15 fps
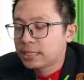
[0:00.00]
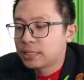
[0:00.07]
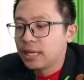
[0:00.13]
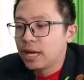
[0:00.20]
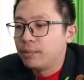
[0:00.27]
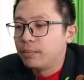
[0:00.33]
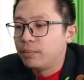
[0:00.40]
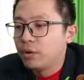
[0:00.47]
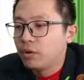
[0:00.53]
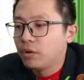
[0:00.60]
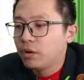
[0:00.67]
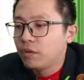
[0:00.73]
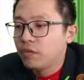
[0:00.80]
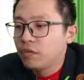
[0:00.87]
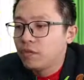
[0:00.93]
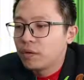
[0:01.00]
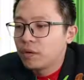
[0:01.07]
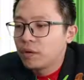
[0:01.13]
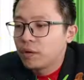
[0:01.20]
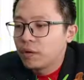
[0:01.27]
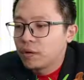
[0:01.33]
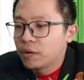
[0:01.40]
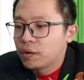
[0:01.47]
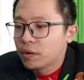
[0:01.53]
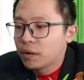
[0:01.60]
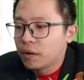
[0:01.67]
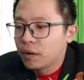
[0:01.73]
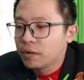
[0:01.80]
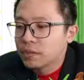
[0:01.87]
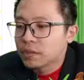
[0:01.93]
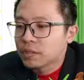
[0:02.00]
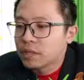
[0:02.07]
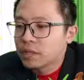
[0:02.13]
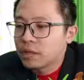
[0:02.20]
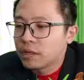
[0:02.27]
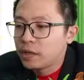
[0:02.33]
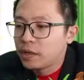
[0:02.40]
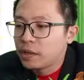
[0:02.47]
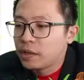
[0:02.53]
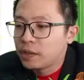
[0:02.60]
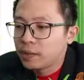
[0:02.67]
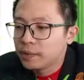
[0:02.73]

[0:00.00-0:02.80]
they are both constant.